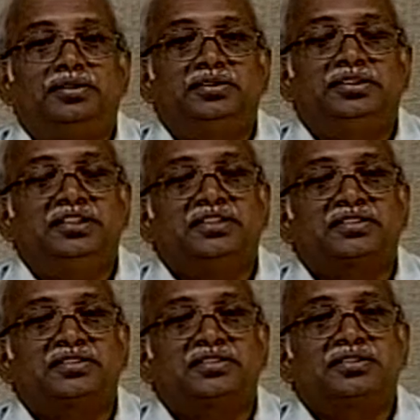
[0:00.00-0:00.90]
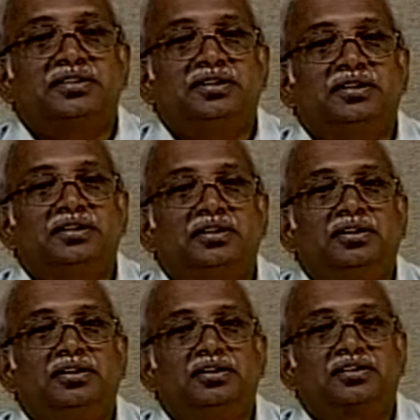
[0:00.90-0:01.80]
This
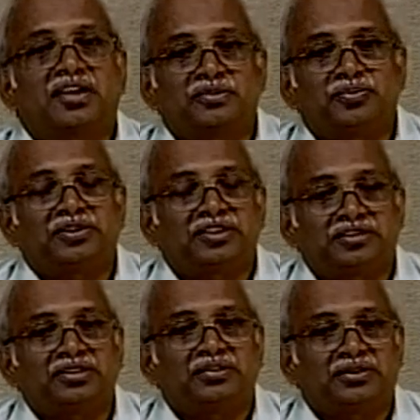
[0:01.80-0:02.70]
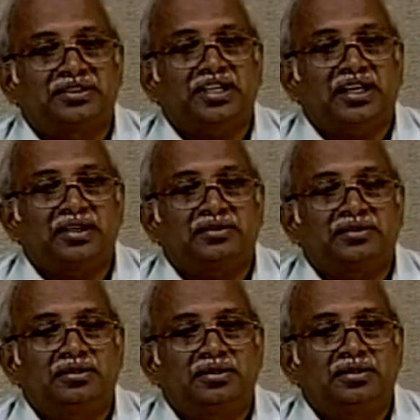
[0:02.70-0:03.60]
transportation that was there
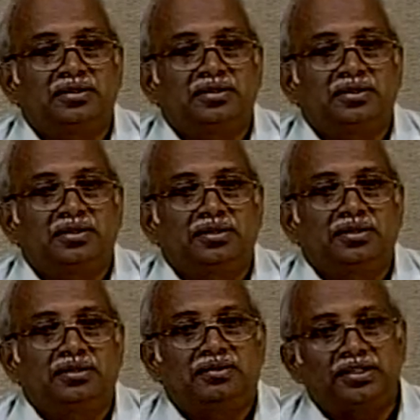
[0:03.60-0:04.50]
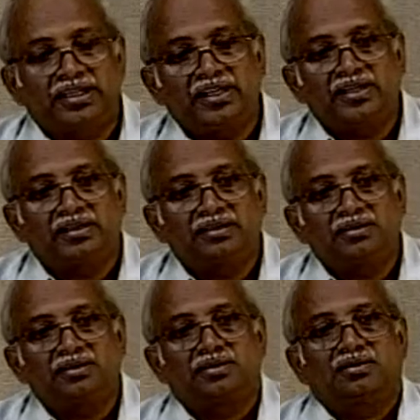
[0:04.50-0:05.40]
was again
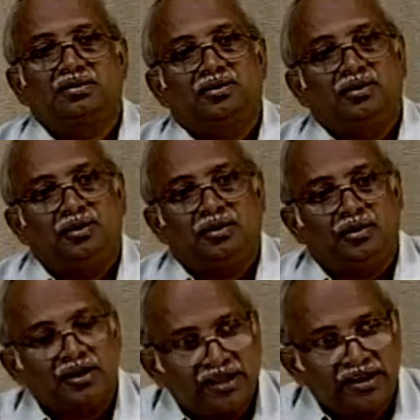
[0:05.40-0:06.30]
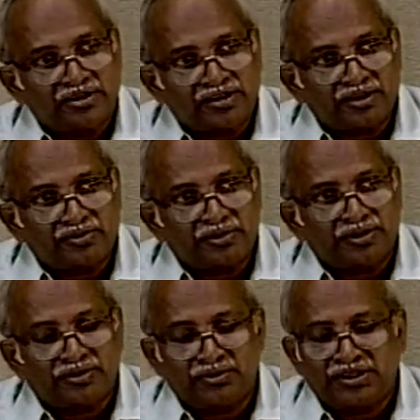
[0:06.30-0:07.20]
organized
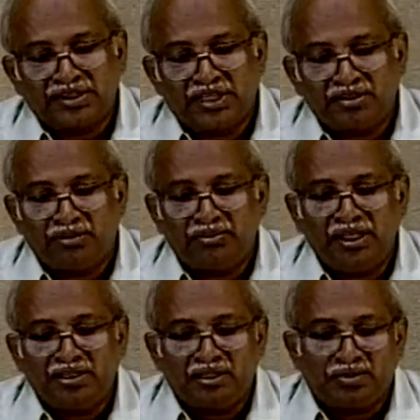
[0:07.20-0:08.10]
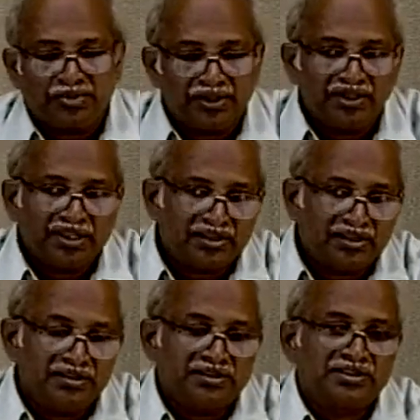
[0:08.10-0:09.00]
transportation was there. The main company that
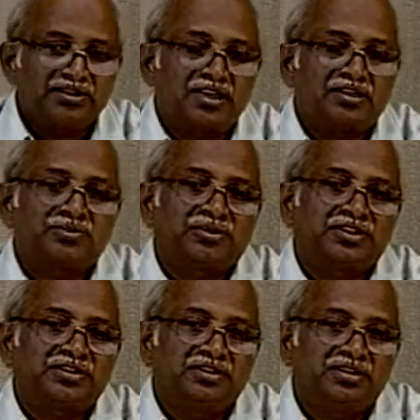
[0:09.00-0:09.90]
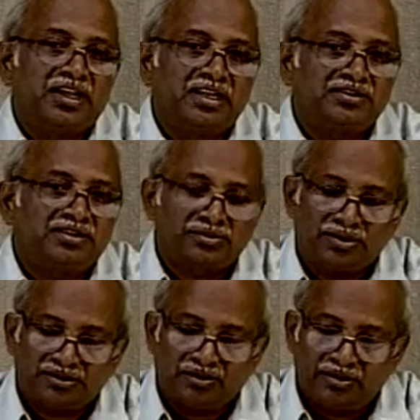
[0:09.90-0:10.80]
did this transportation in the Ganges
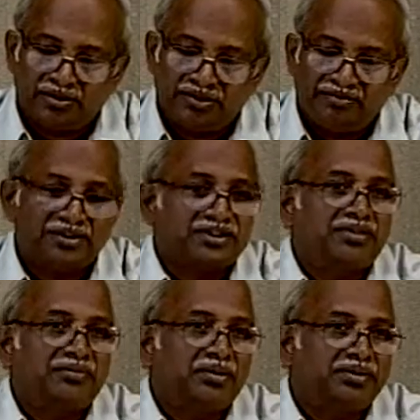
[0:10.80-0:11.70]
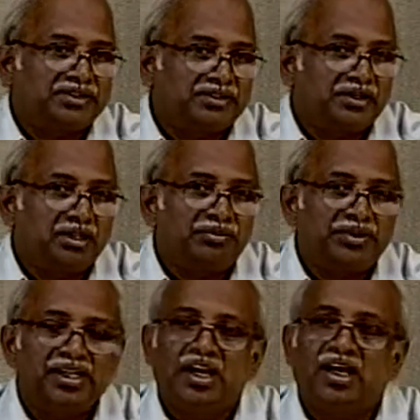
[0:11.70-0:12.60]
was called River Steam Navigation
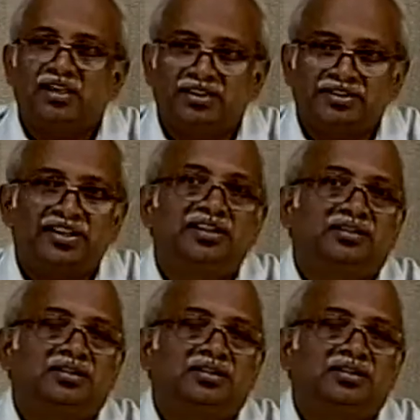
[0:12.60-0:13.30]
Company, RSN,